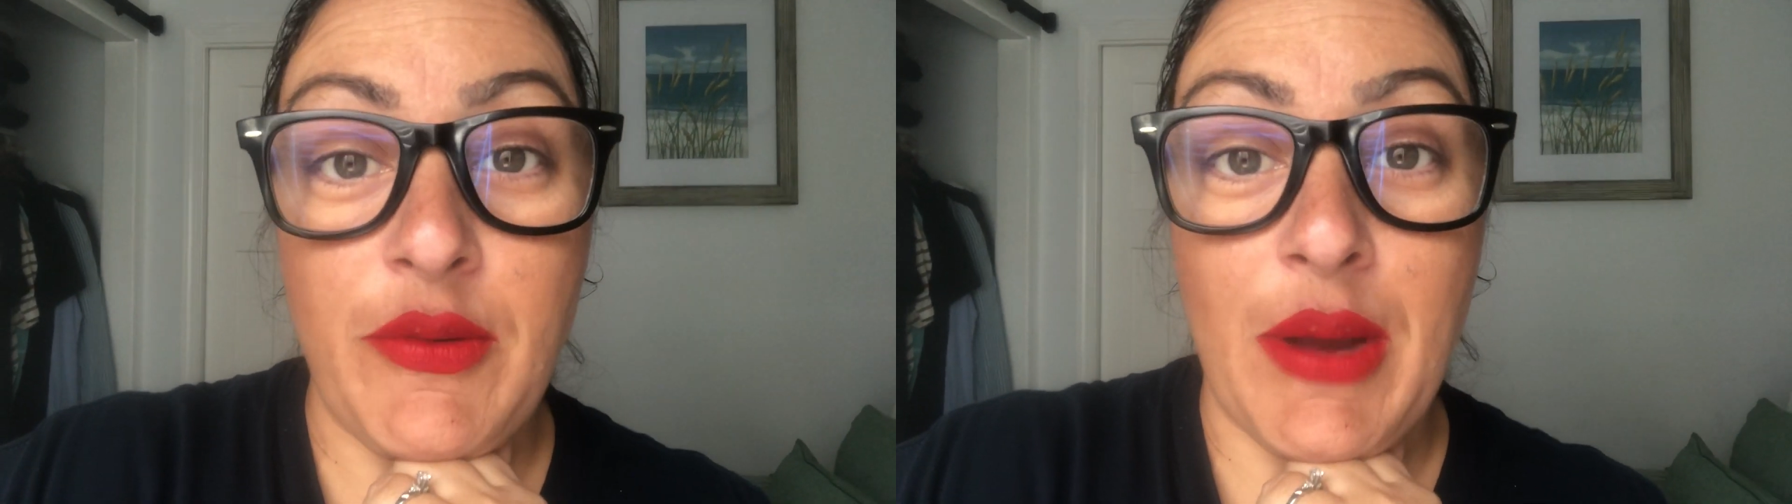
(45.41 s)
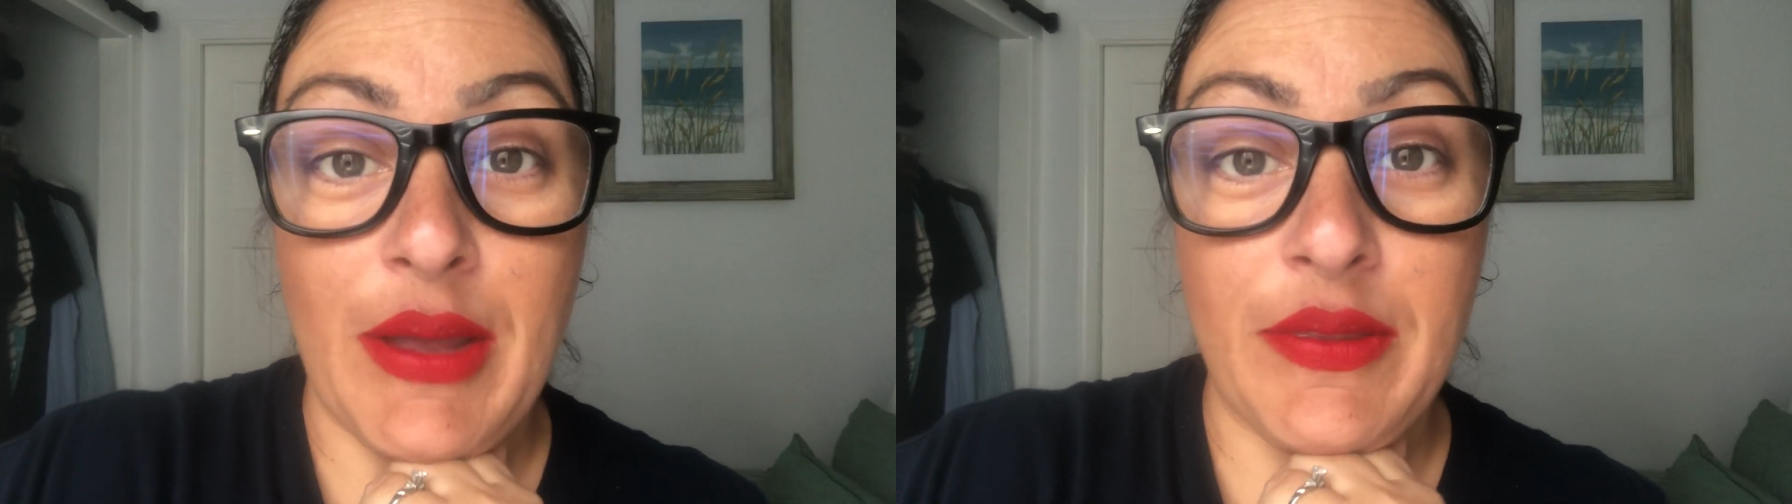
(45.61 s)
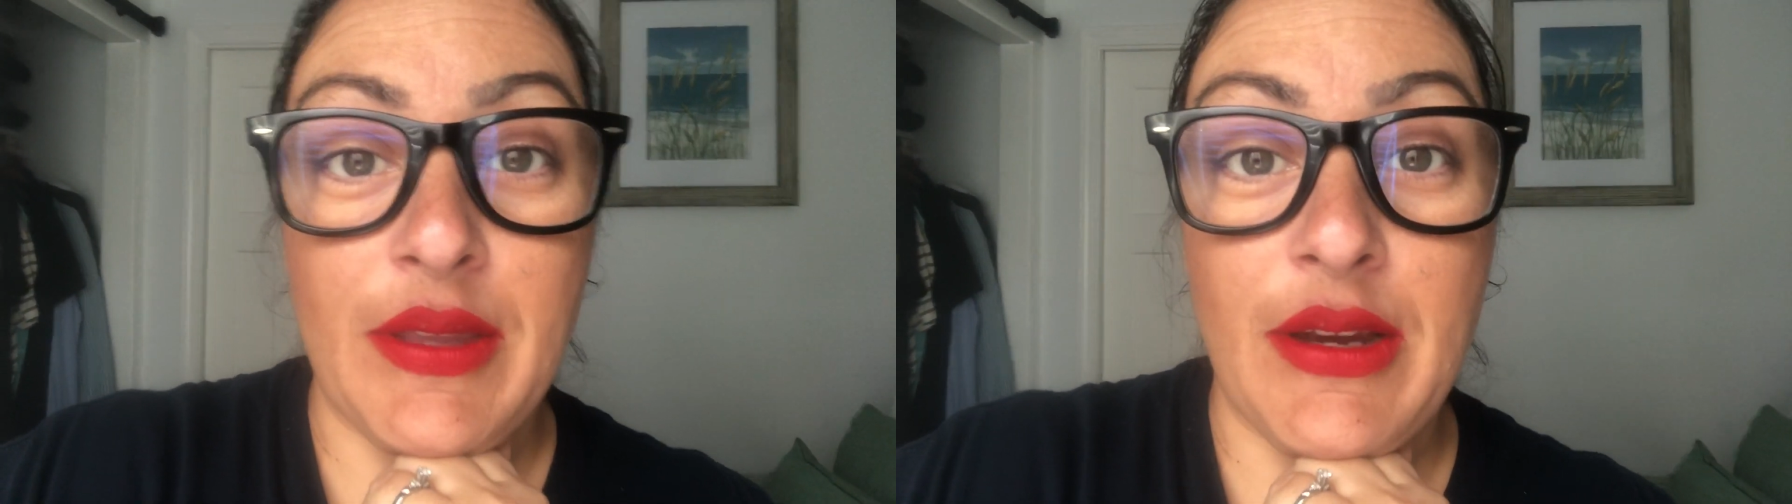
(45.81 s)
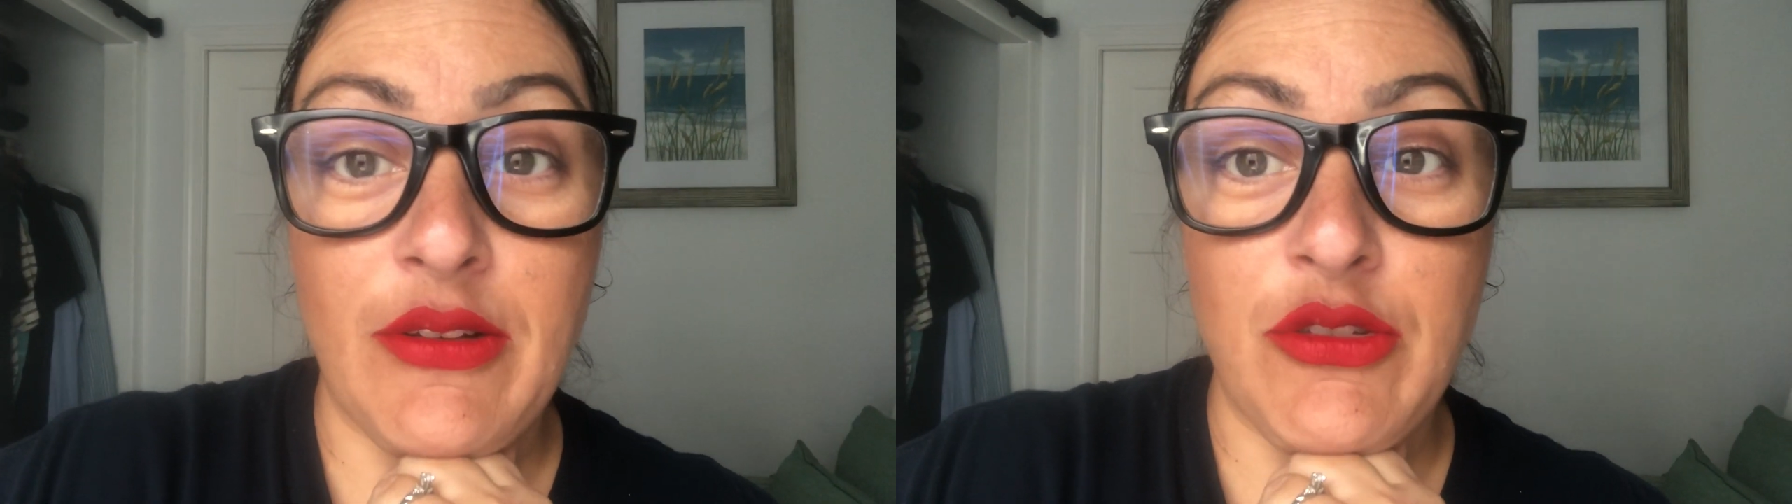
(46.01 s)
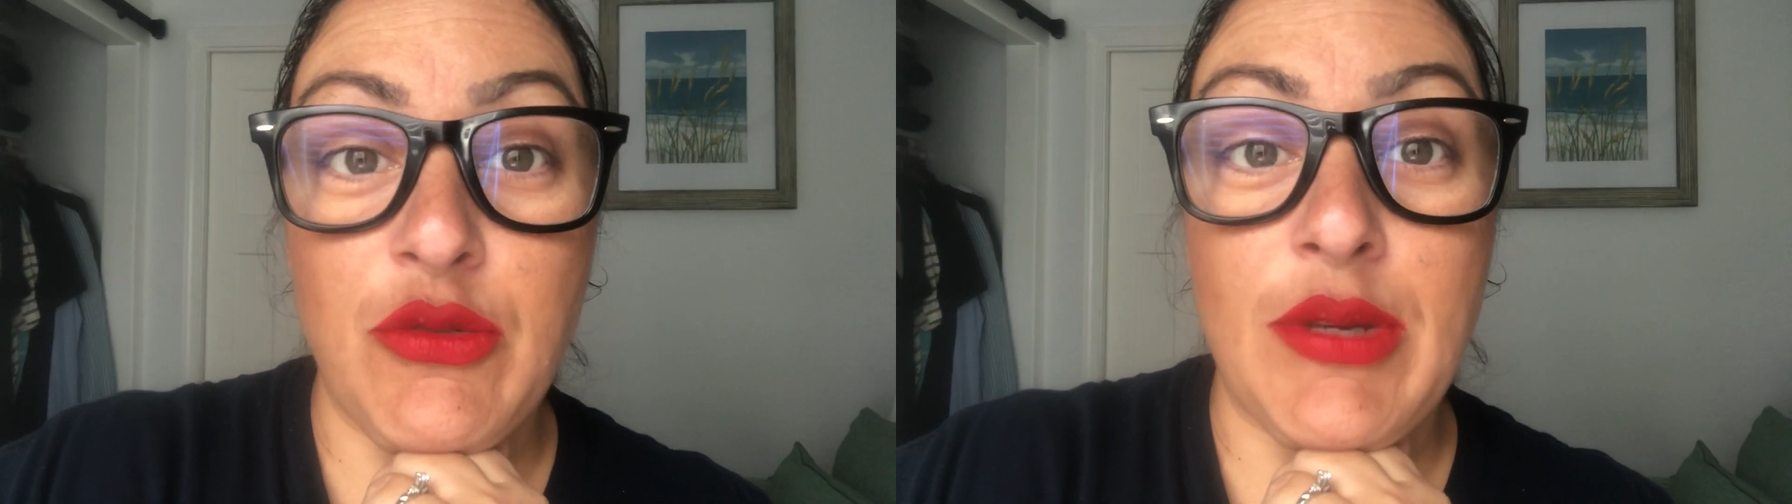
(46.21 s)
you out there
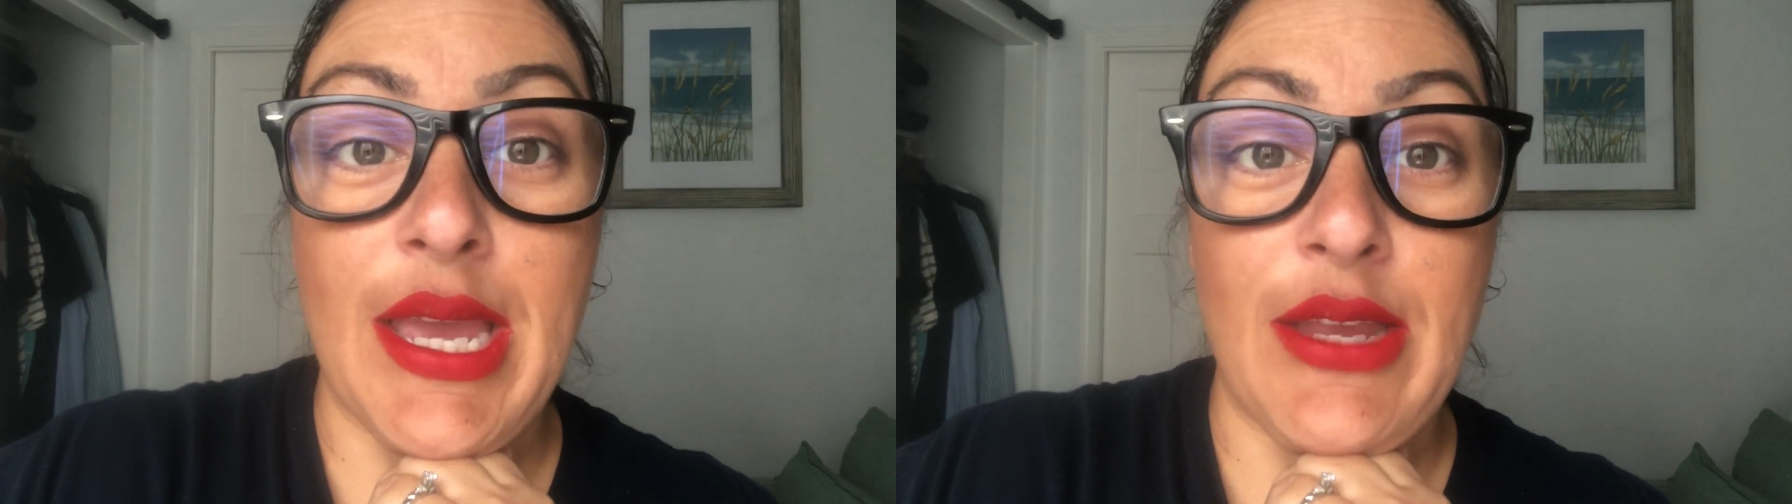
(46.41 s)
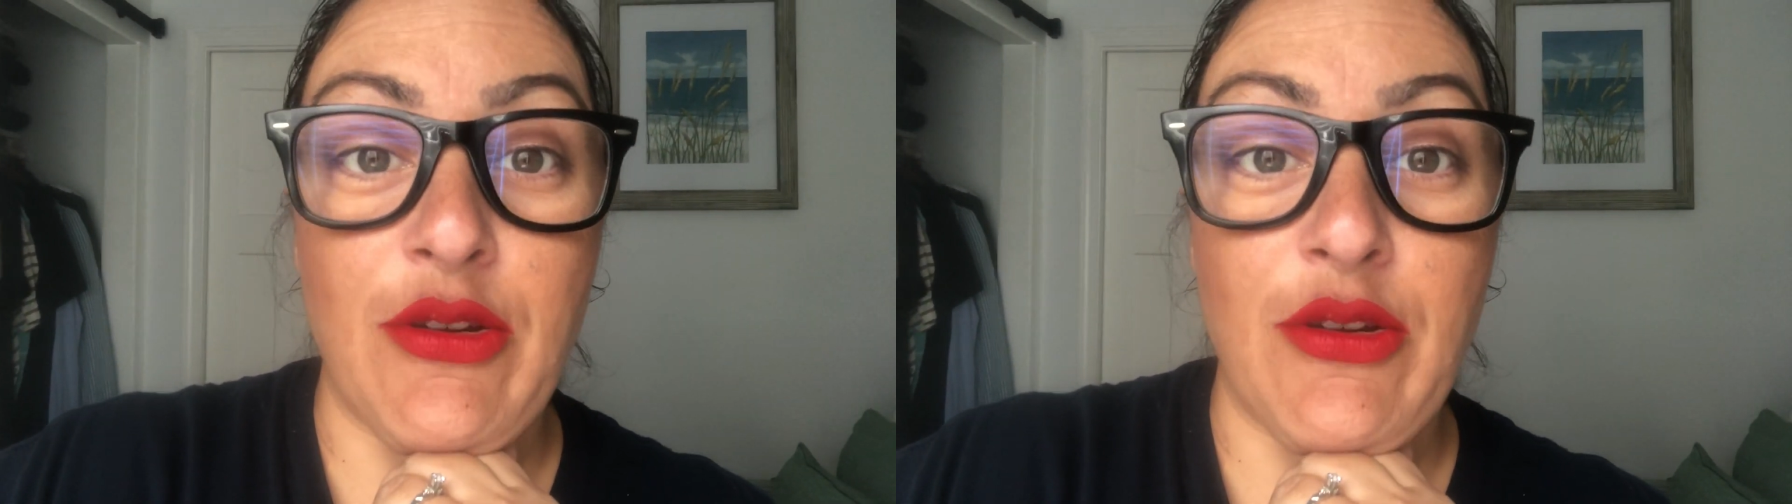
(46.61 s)
to get